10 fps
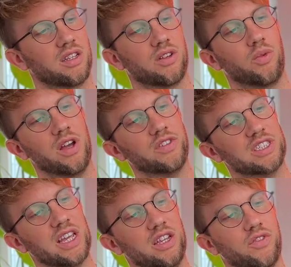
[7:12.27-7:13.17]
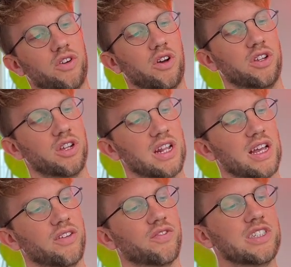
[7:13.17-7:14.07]
Whatever skate you've got, you're going to
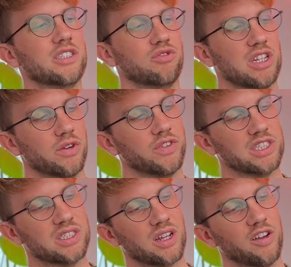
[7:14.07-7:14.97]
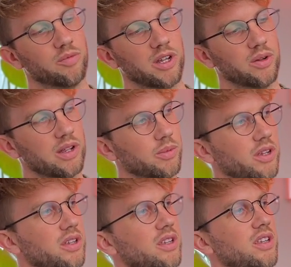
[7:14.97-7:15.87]
have. This is really obvious stuff, by the way,
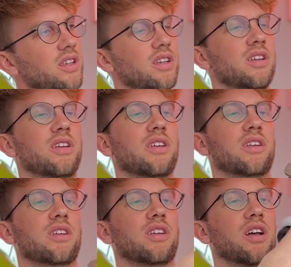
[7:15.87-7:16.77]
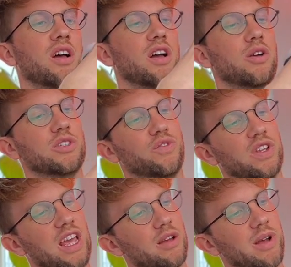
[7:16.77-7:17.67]
but I always
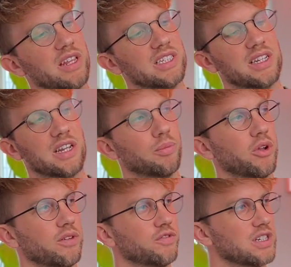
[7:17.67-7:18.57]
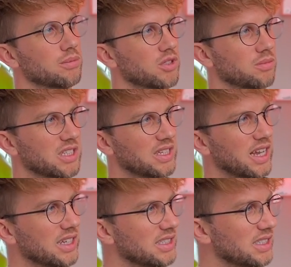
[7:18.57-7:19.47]
forget about this. I end up putting frames on my
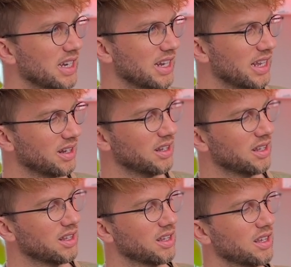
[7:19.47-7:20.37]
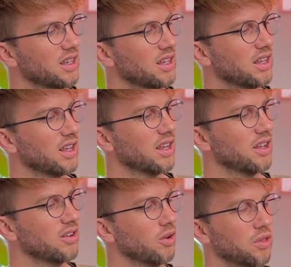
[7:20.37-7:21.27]
skates and
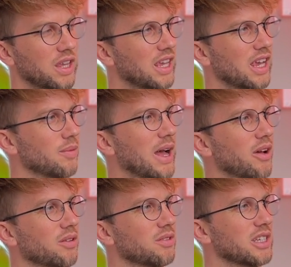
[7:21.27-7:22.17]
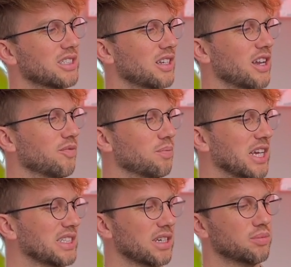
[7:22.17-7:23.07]
then not thinking about this kind of
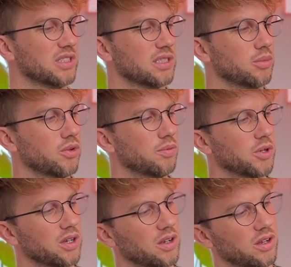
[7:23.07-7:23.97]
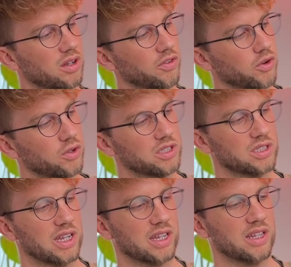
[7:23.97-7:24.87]
basic principle. But of course, like,